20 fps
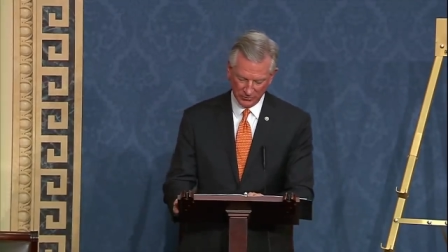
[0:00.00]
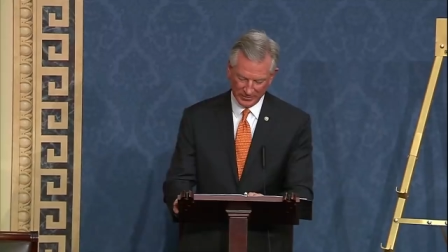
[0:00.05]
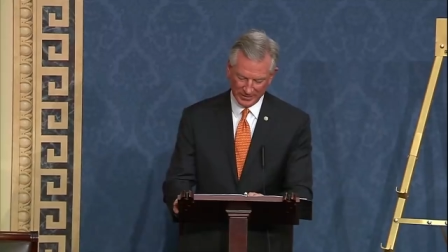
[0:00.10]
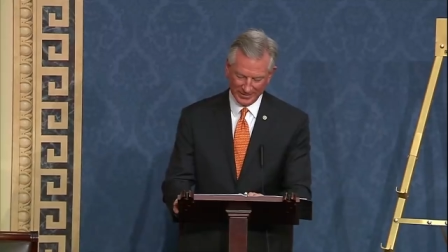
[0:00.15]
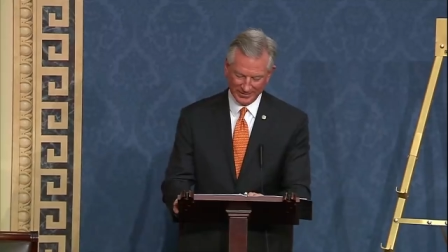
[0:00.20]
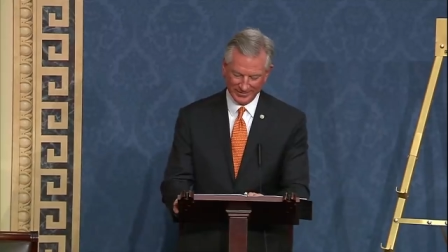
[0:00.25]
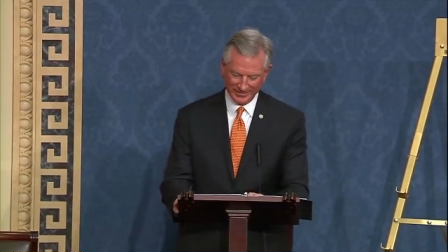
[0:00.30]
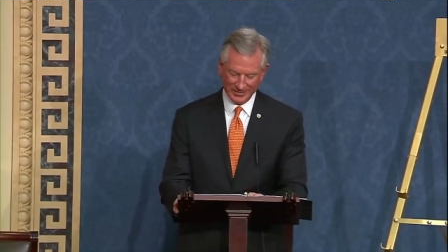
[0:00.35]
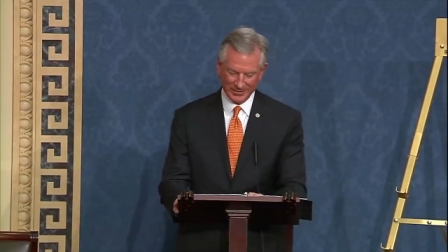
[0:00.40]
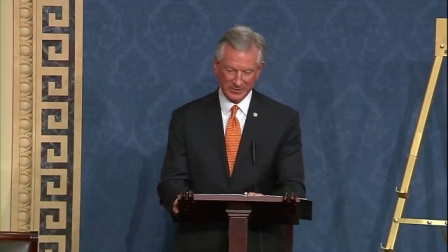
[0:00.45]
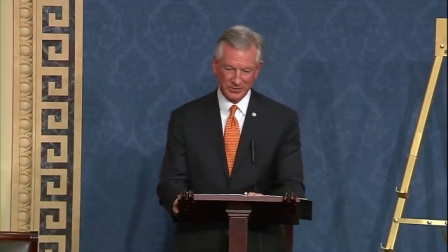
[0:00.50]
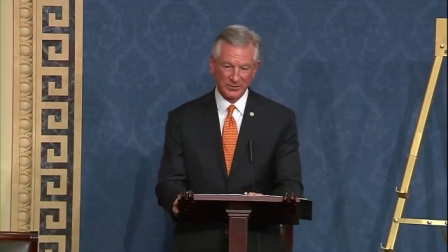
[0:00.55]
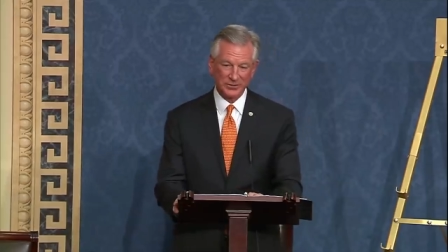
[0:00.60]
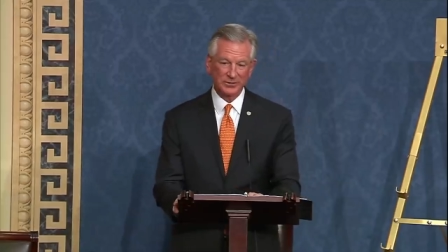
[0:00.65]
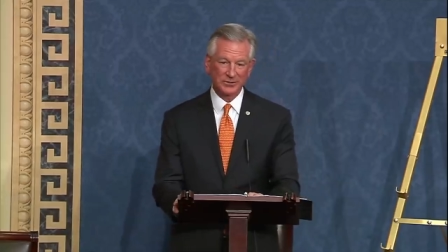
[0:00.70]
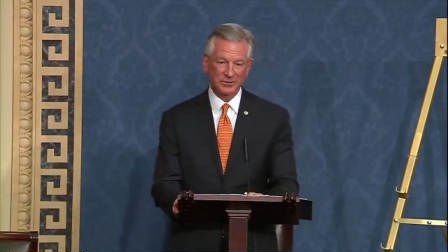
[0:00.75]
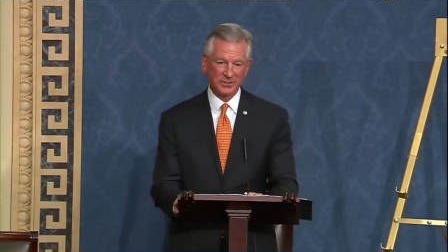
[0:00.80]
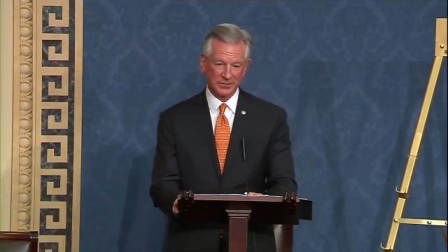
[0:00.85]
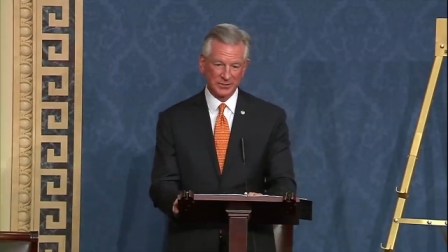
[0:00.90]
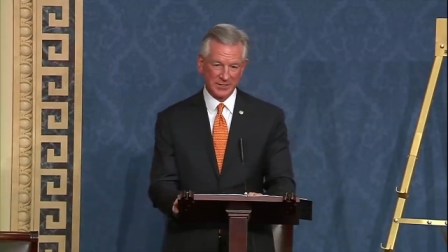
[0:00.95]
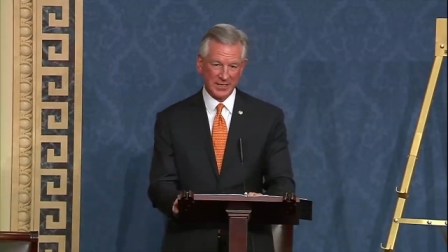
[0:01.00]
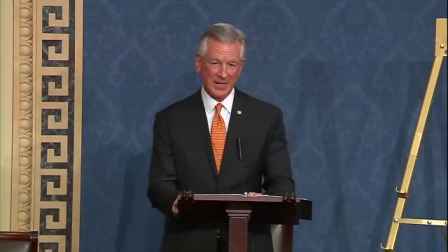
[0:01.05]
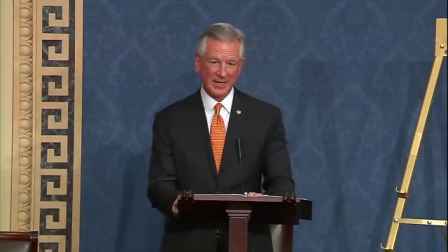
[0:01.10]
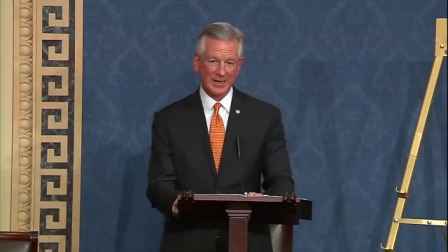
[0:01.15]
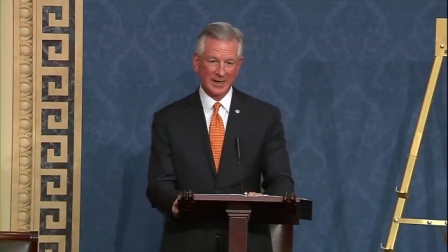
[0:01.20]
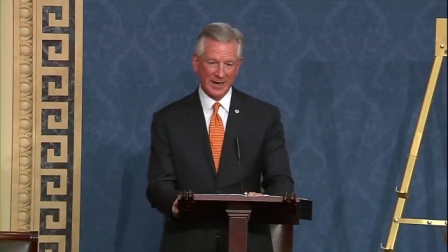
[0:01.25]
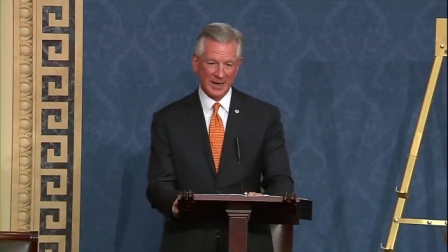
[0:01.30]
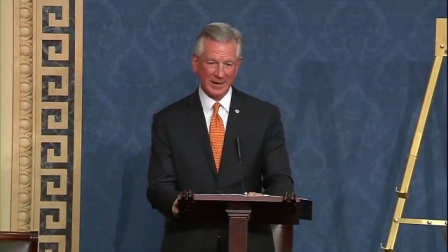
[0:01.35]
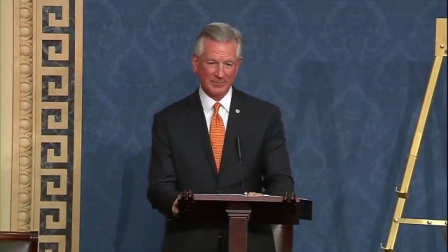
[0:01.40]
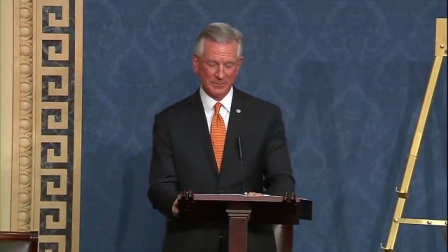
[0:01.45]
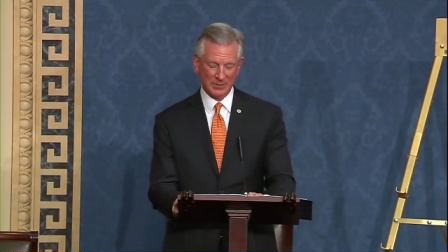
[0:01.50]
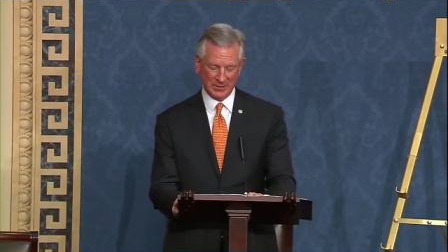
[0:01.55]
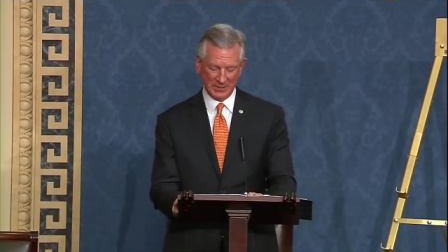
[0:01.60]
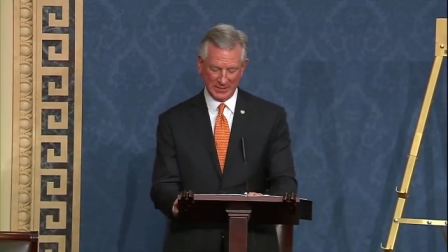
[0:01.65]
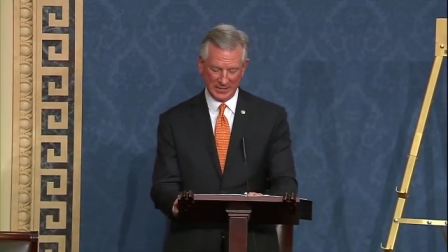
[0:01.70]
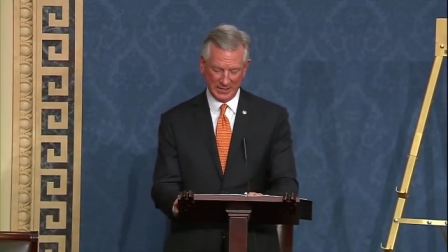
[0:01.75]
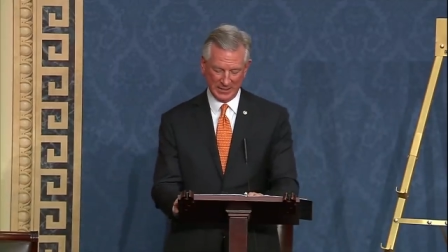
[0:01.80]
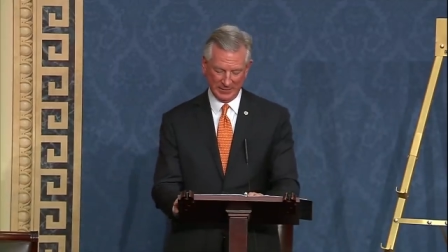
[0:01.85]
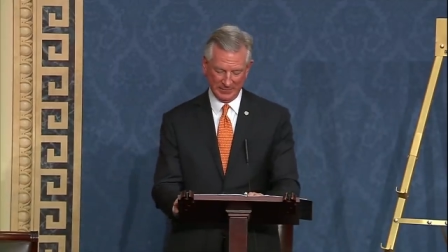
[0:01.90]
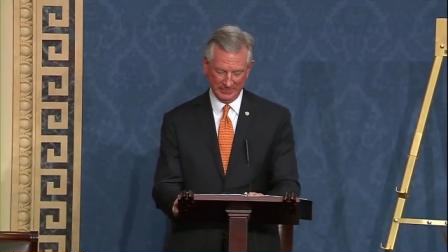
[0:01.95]
that this does not happen
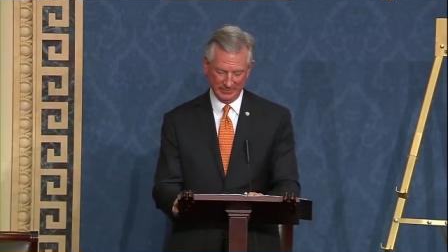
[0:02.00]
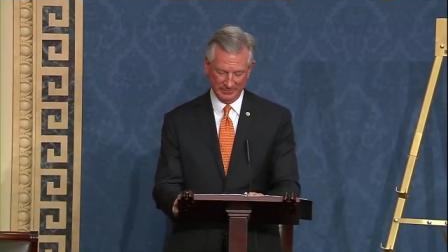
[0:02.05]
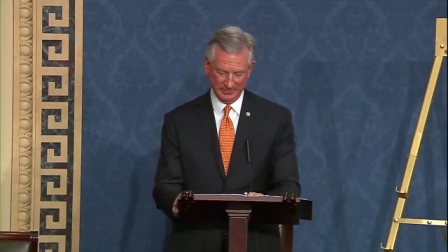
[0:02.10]
again.